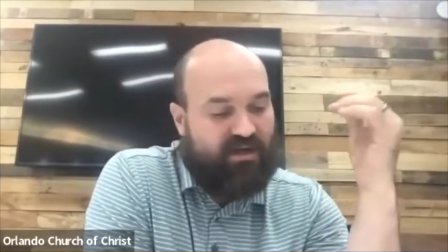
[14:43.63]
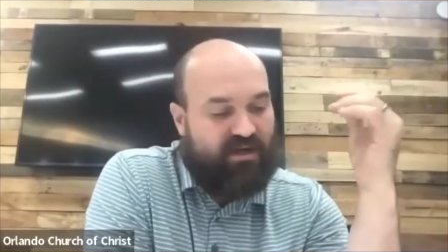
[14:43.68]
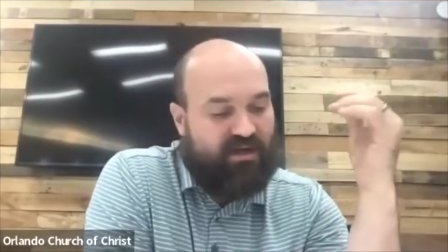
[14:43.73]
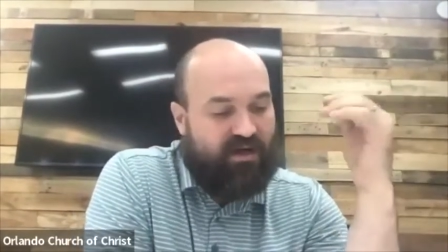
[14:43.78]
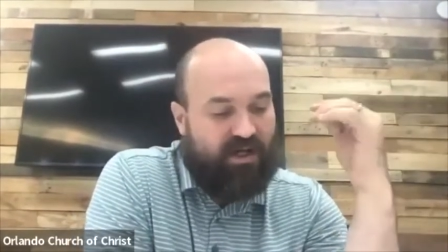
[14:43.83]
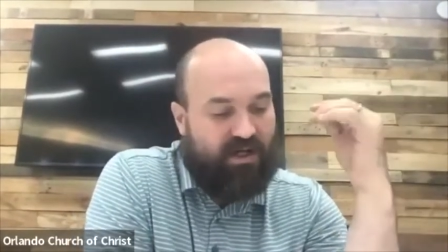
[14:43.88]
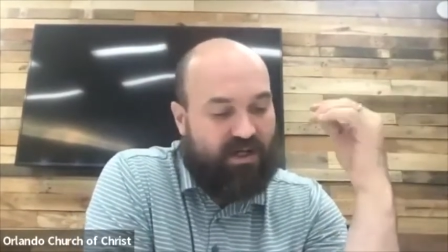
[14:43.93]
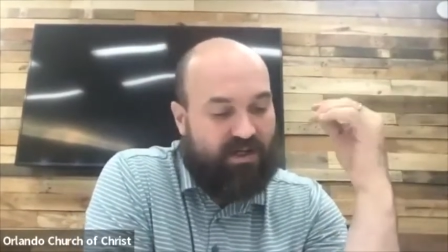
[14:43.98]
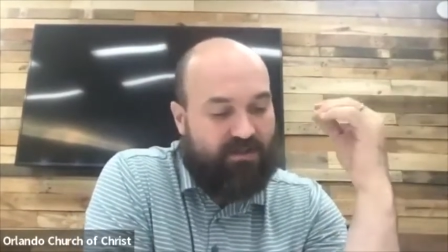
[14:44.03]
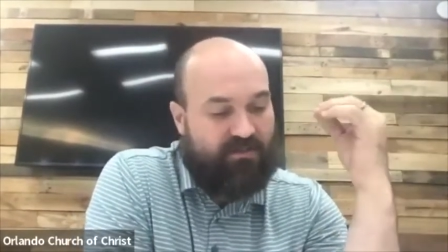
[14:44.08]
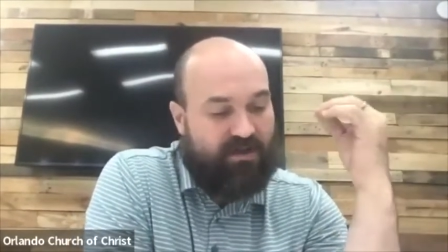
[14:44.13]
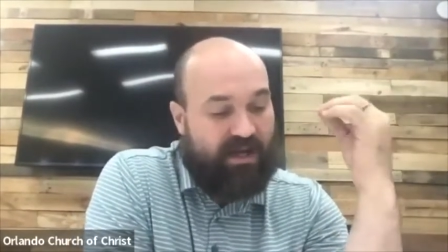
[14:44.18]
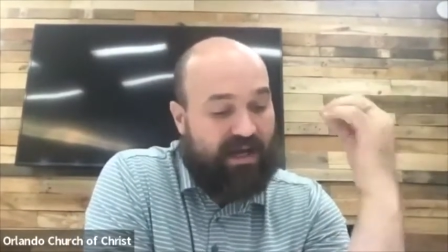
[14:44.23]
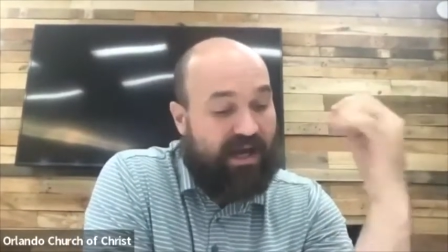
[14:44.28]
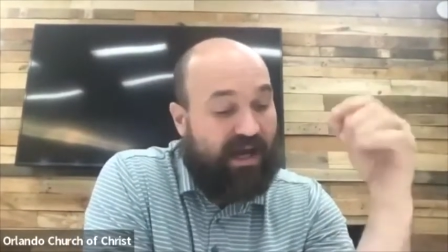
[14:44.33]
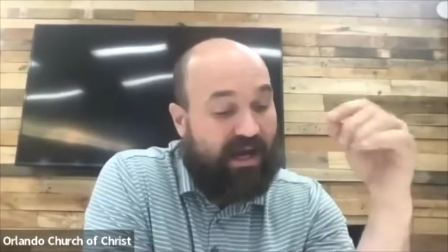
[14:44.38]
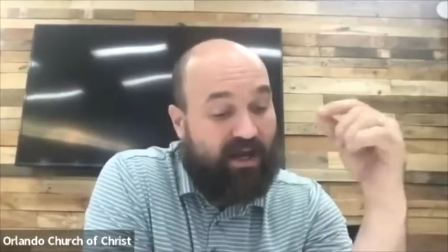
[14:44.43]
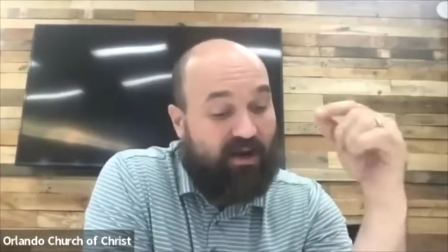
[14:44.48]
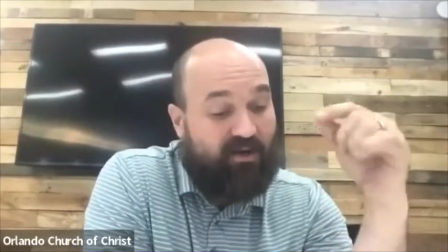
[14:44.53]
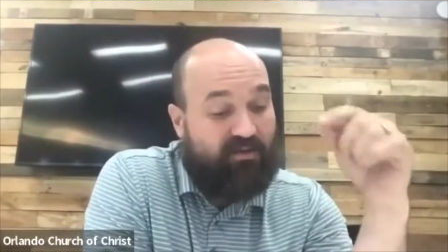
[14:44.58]
um,
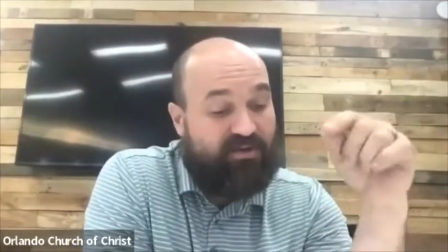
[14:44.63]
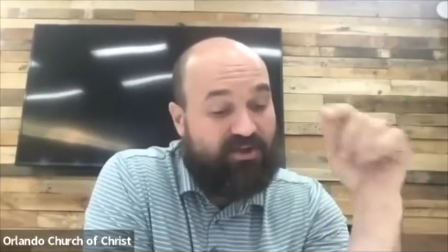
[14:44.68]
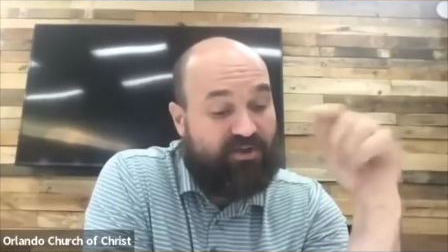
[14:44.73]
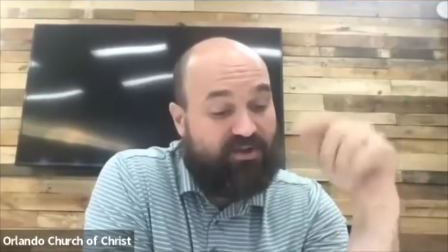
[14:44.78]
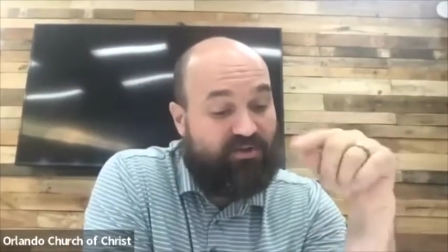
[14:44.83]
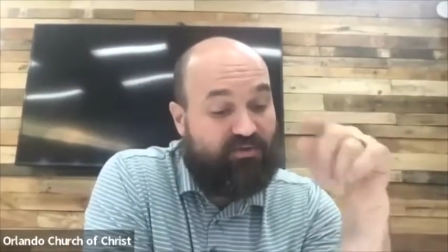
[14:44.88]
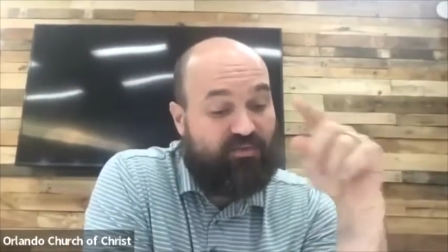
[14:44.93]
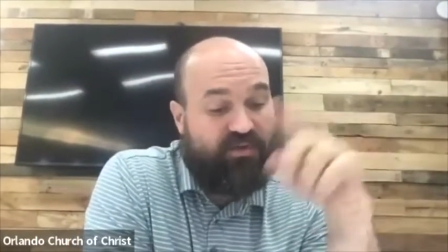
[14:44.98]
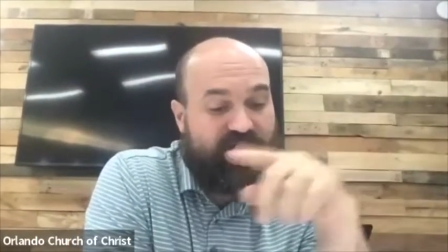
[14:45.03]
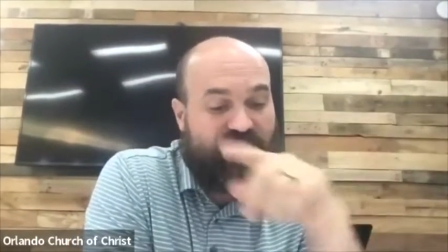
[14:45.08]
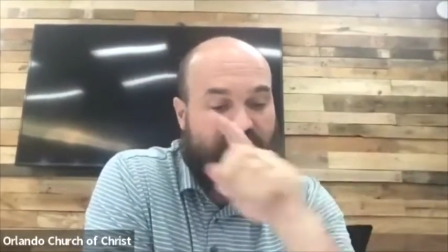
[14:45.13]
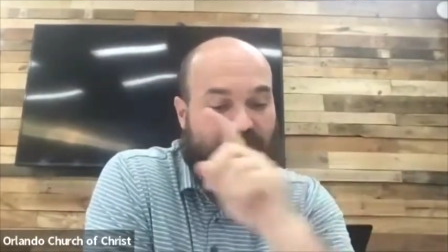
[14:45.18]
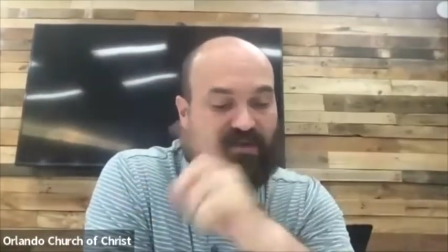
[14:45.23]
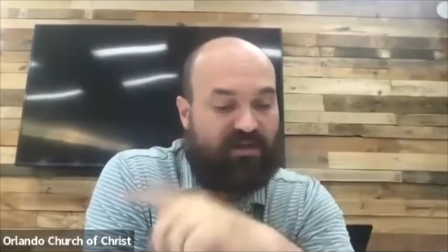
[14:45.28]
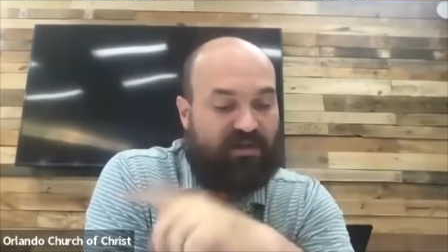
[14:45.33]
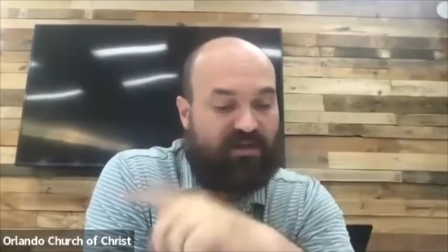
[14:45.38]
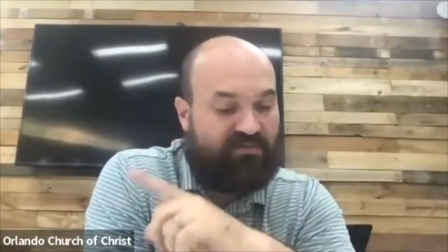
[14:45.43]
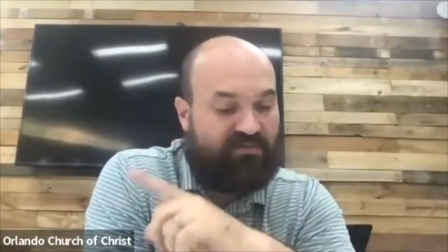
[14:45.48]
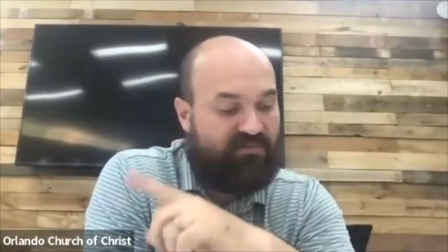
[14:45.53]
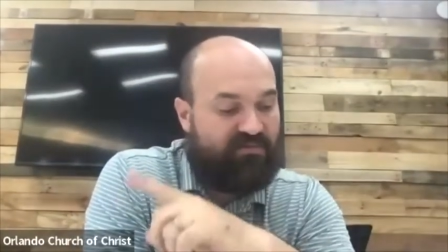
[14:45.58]
how you would
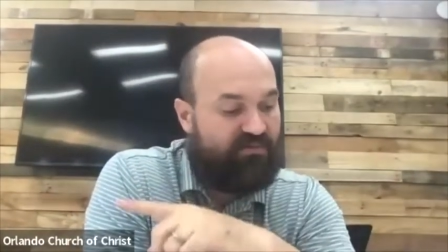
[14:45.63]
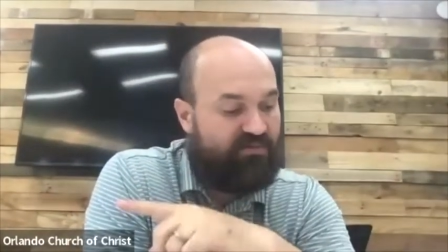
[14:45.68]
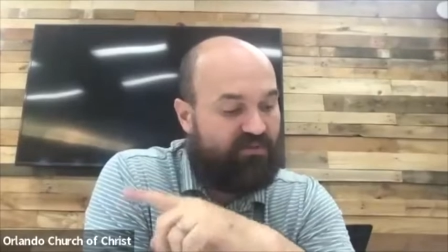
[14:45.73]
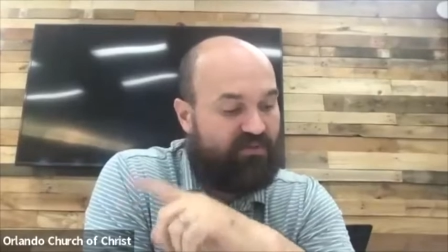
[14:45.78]
love,